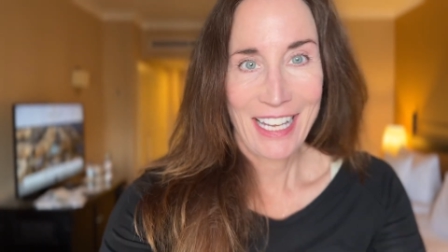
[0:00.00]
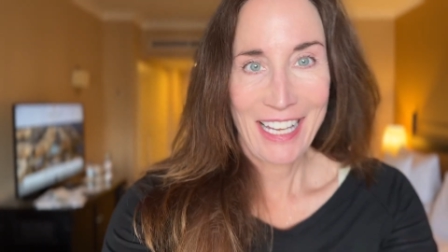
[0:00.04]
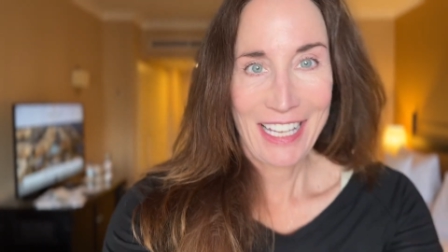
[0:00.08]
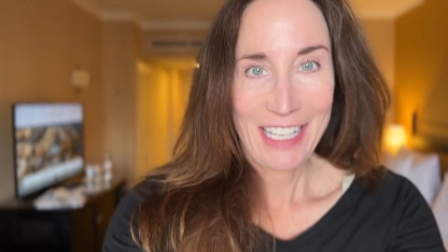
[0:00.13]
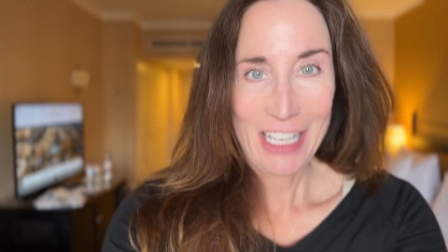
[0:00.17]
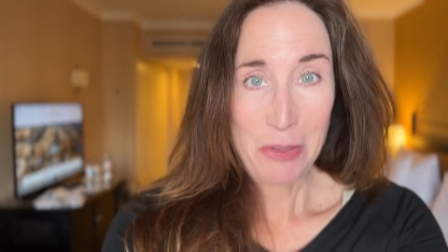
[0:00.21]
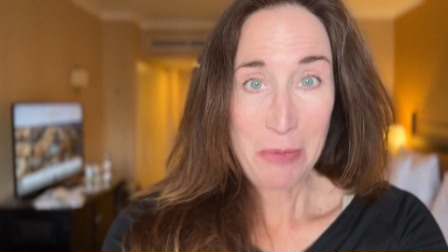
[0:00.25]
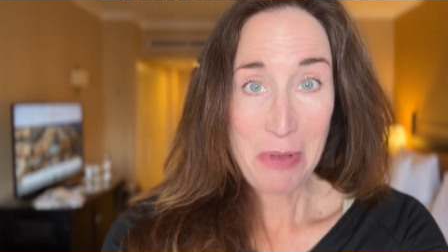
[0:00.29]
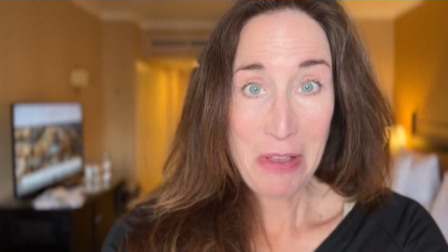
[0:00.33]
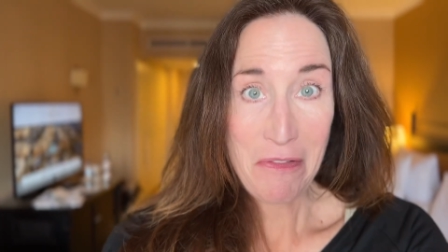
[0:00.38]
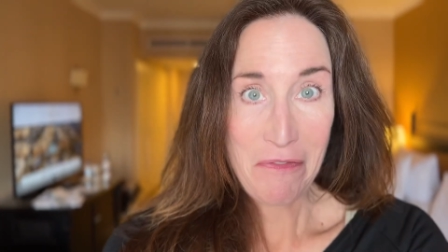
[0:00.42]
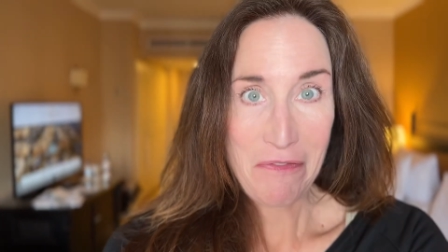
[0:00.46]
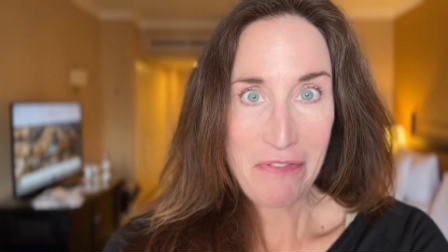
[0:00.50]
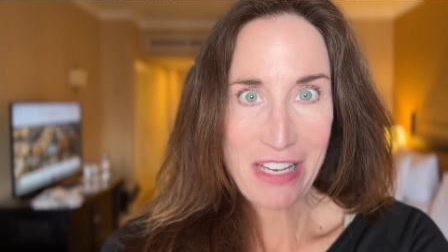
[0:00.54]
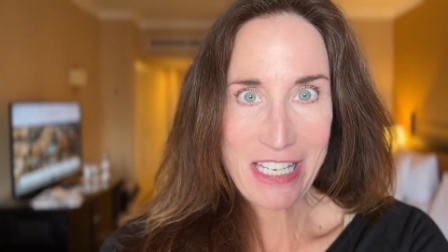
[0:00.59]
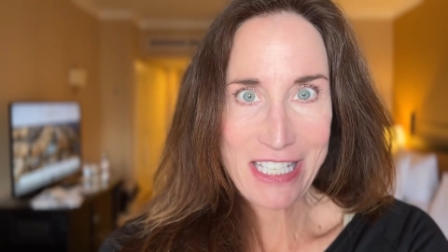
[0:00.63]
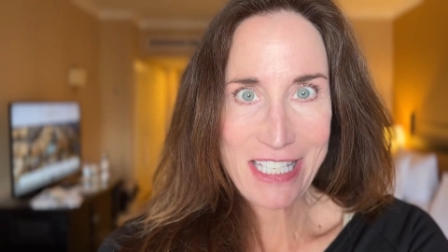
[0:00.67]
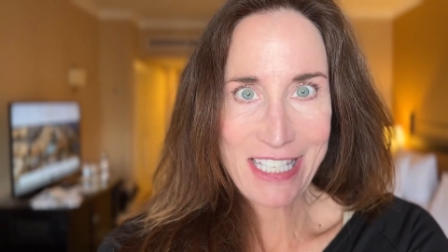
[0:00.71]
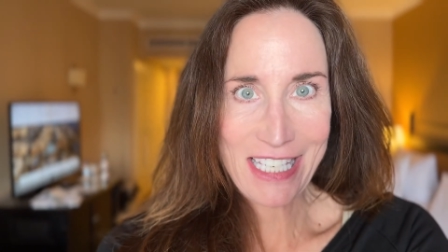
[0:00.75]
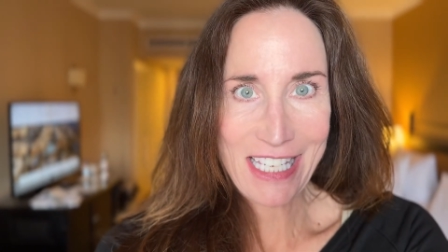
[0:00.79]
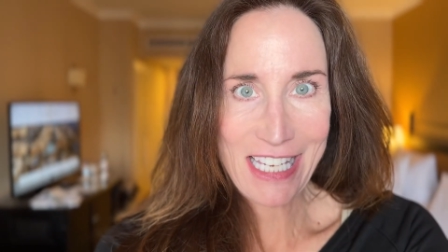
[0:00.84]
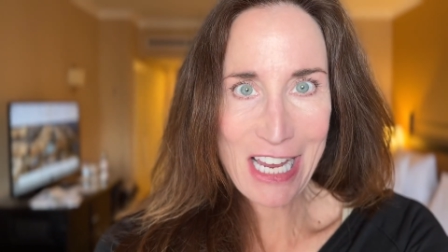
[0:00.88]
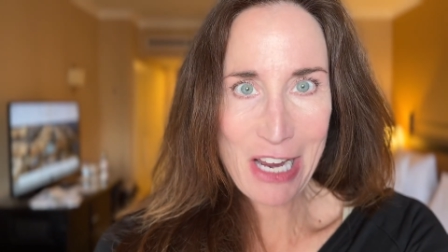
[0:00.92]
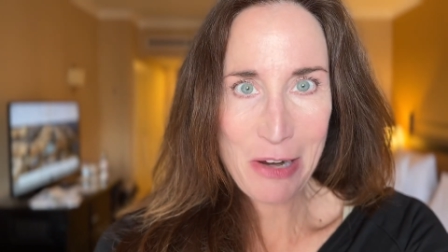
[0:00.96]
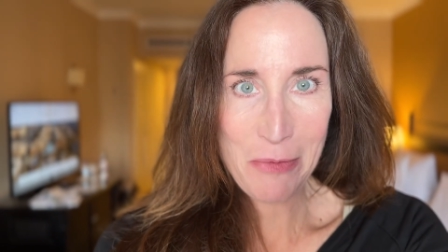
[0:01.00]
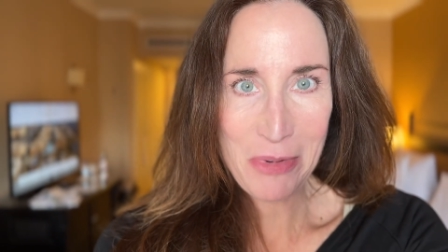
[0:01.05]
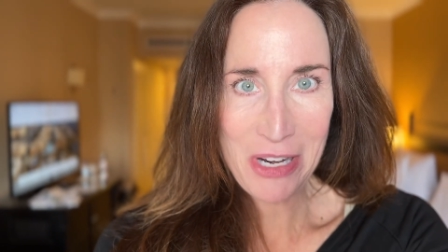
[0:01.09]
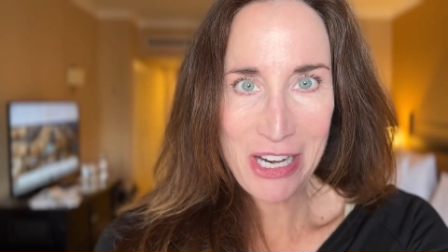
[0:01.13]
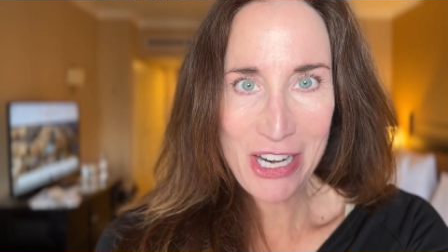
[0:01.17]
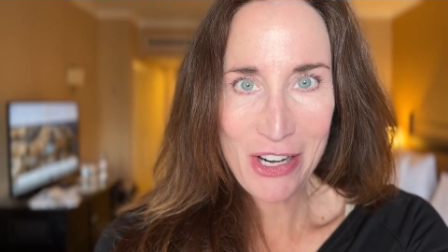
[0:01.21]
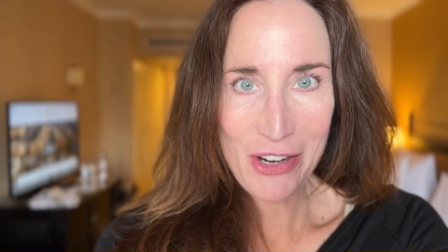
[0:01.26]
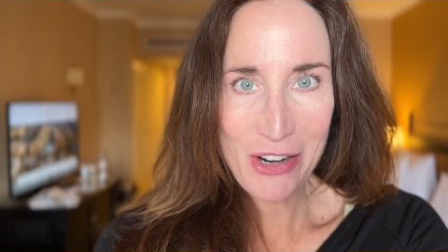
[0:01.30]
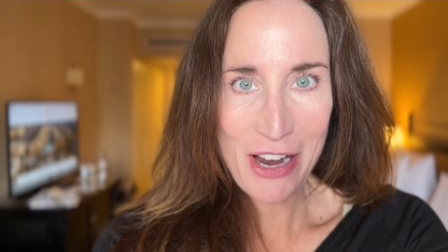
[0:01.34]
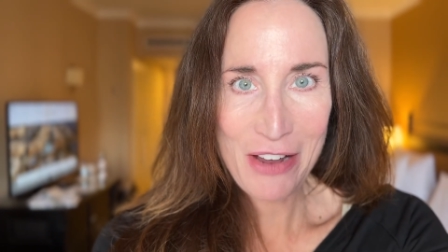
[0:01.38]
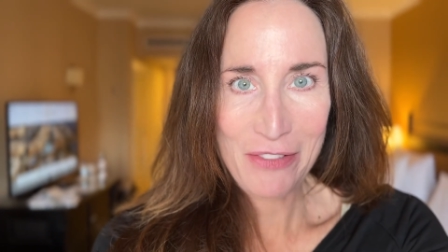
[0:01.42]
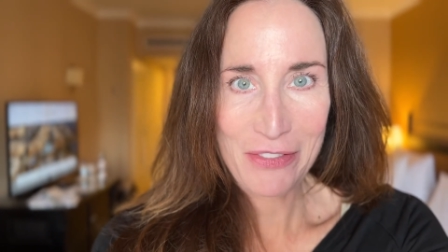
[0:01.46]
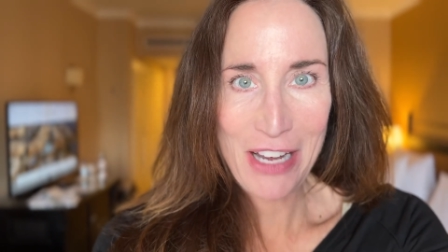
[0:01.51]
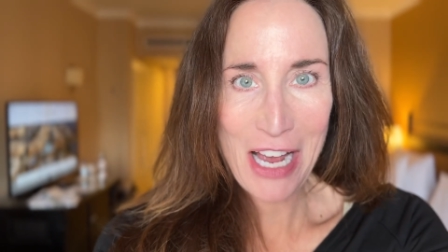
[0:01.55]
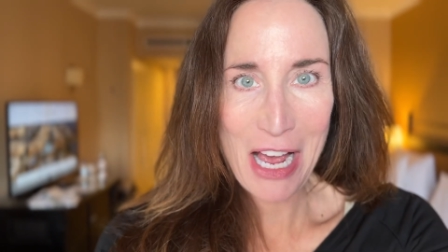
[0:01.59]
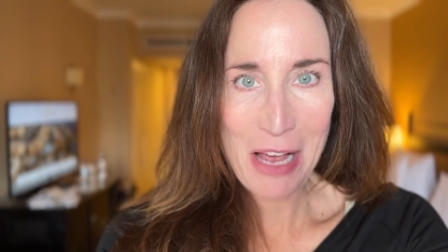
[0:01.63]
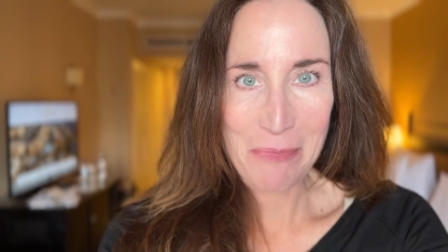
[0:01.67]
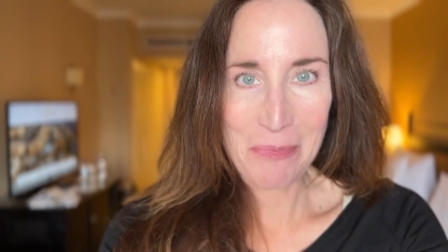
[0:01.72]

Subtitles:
Let me fix the camera here. I've got